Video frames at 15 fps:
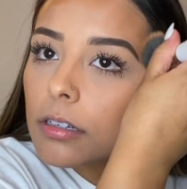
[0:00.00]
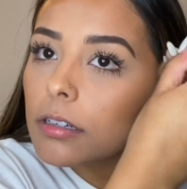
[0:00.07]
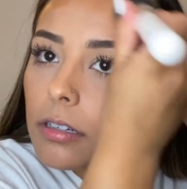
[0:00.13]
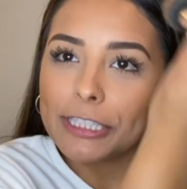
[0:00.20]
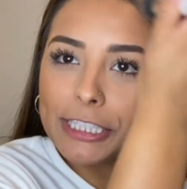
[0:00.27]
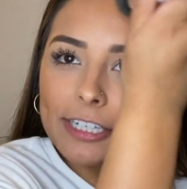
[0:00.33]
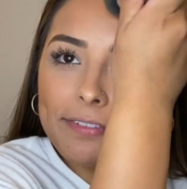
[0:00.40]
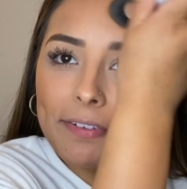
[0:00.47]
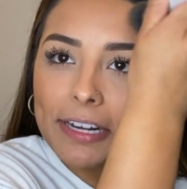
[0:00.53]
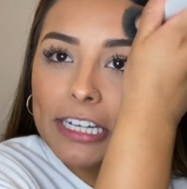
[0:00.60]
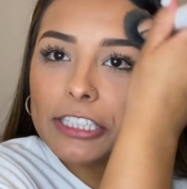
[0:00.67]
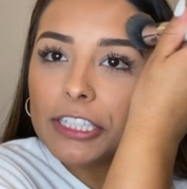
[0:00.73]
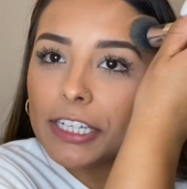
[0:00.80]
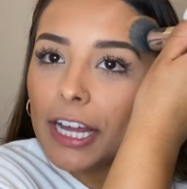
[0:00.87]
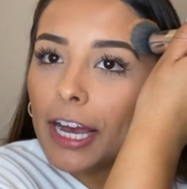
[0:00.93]
Once you're
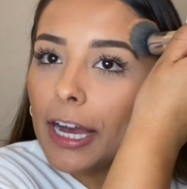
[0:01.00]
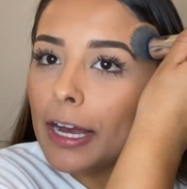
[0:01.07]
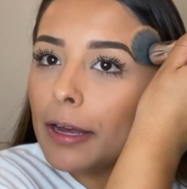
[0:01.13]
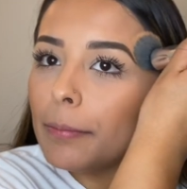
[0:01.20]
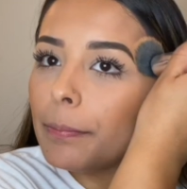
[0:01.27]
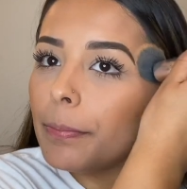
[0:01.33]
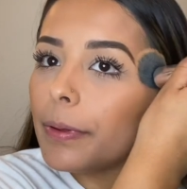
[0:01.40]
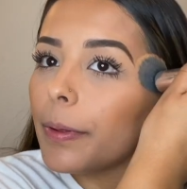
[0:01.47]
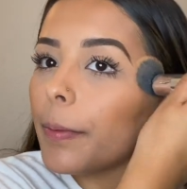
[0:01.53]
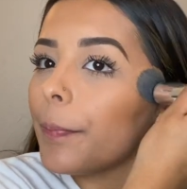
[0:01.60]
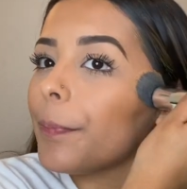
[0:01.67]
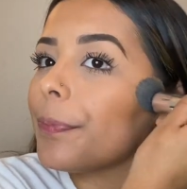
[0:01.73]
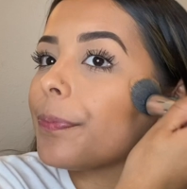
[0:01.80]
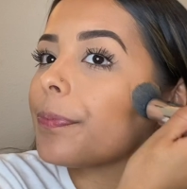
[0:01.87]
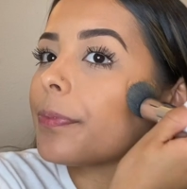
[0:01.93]
finishing up,
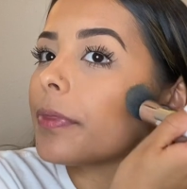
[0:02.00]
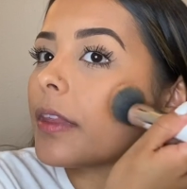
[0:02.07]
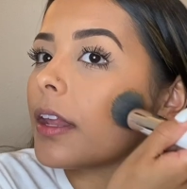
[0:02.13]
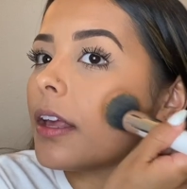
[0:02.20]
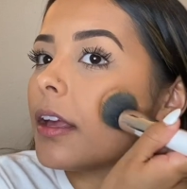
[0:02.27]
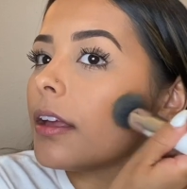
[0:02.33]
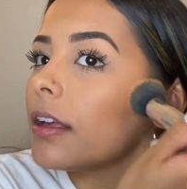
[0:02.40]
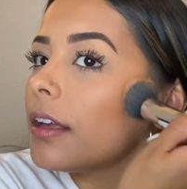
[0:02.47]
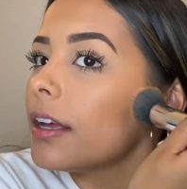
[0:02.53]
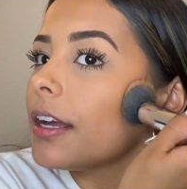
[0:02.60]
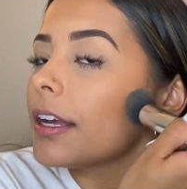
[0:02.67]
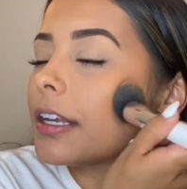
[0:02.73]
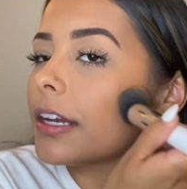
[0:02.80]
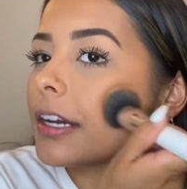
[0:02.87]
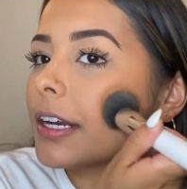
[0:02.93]

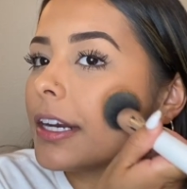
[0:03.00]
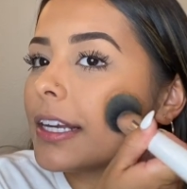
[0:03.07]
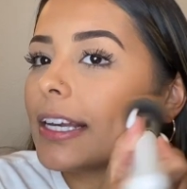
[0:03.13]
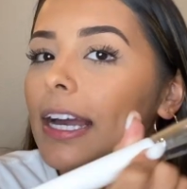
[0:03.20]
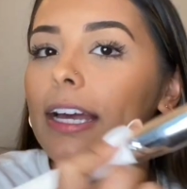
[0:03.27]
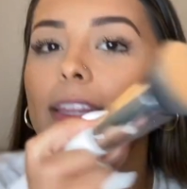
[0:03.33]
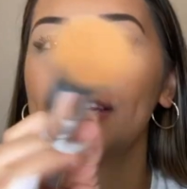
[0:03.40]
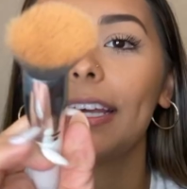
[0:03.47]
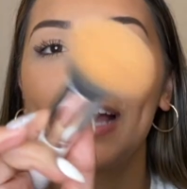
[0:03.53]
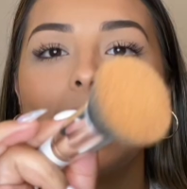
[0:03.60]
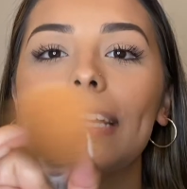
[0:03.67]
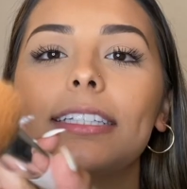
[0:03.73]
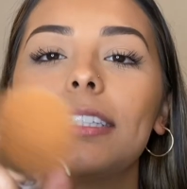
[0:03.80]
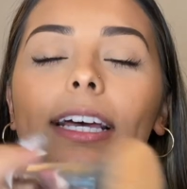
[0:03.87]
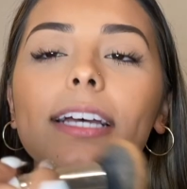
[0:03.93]
you're gonna get the
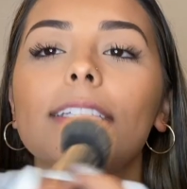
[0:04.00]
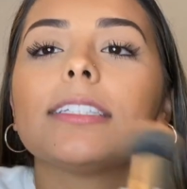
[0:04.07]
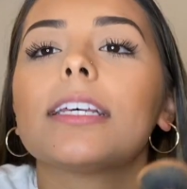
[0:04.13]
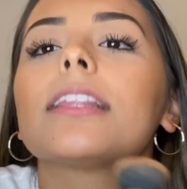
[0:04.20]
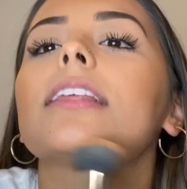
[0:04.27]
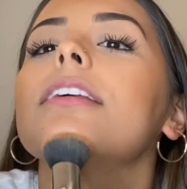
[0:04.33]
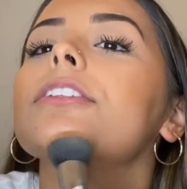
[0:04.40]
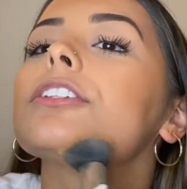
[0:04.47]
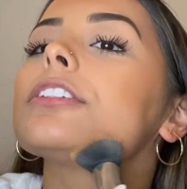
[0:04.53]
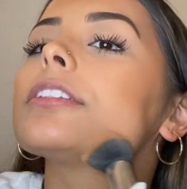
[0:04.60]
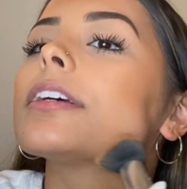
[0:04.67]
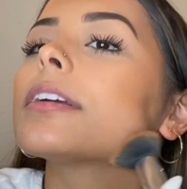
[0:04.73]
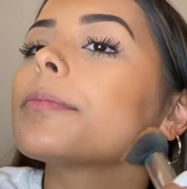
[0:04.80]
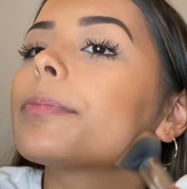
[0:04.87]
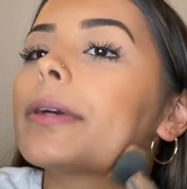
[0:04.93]
excess and then just
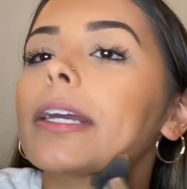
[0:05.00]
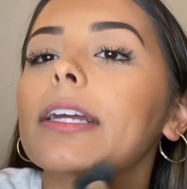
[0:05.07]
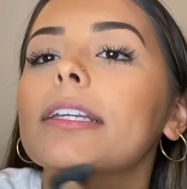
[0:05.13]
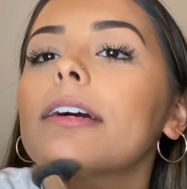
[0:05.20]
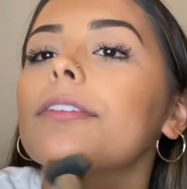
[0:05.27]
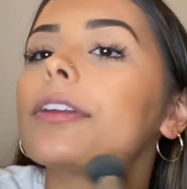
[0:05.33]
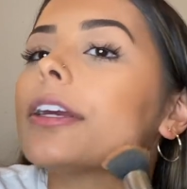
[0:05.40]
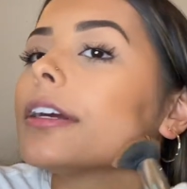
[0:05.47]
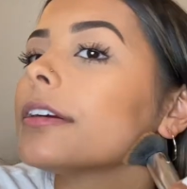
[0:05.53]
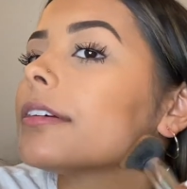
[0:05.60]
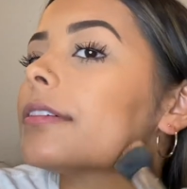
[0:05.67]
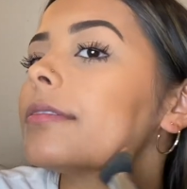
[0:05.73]
like bring it down here.